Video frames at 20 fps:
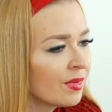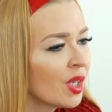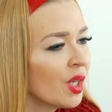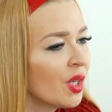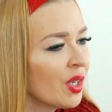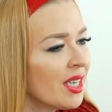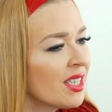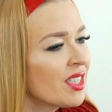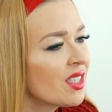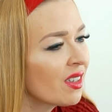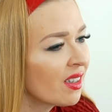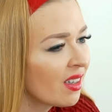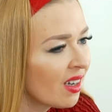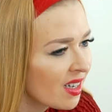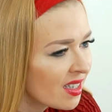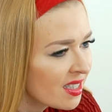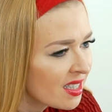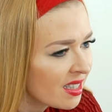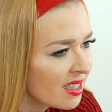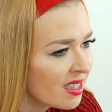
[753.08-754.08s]
You need to
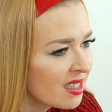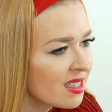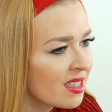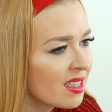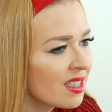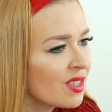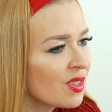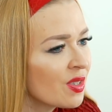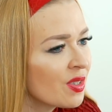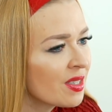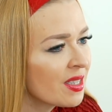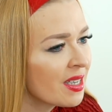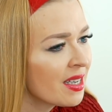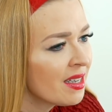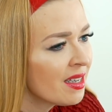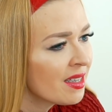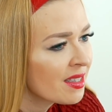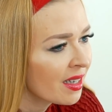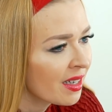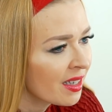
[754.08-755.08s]
cut it into teeny
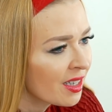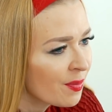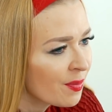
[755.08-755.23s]
tiny